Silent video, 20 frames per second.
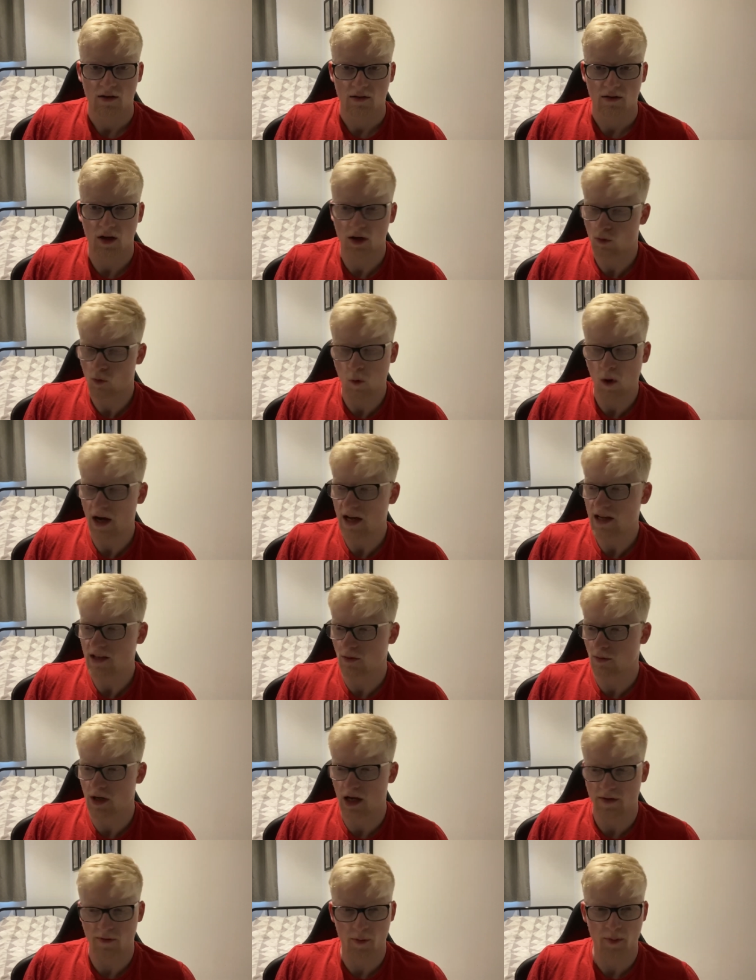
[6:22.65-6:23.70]
No way do
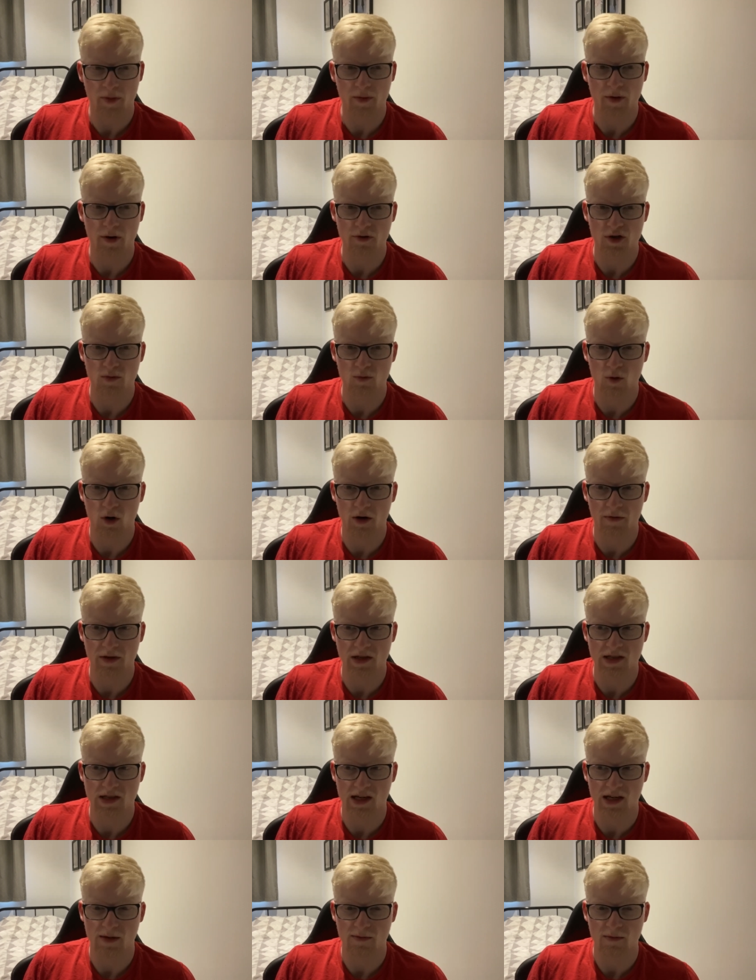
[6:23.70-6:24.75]
we have a promotion-worthy
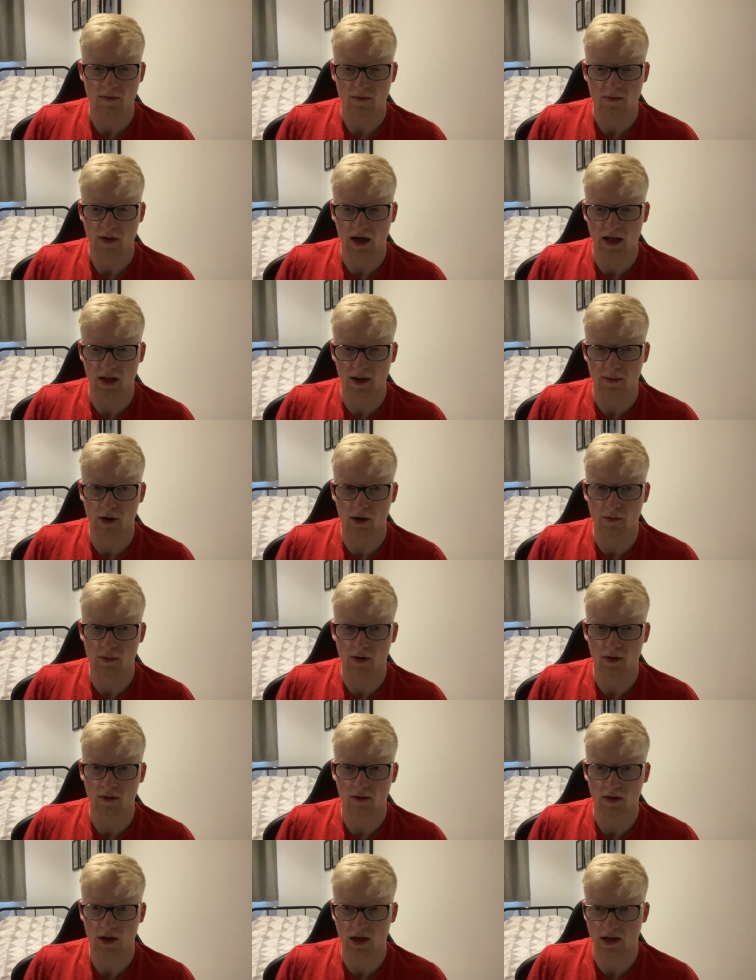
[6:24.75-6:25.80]
team at the
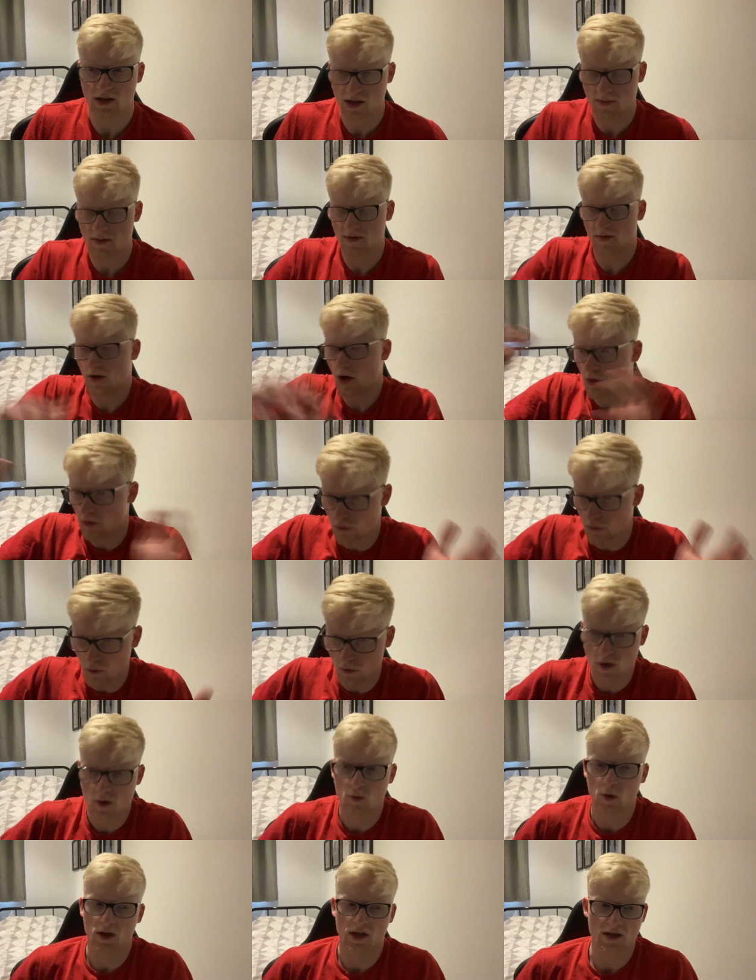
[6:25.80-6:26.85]
moment in terms of the overall
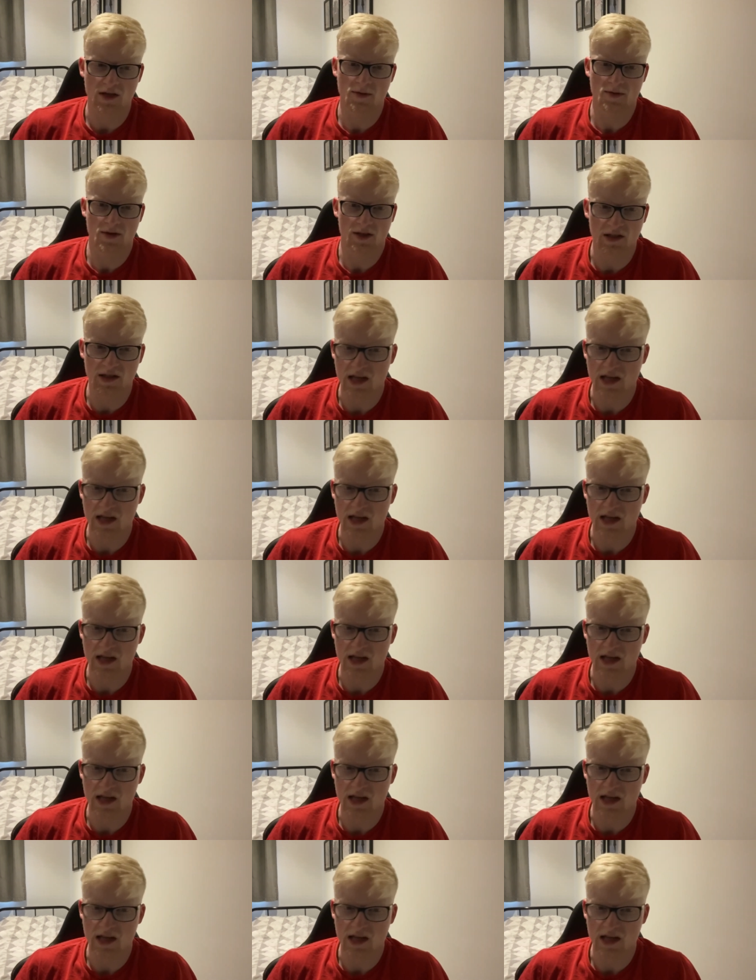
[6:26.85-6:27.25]
squad, in terms of the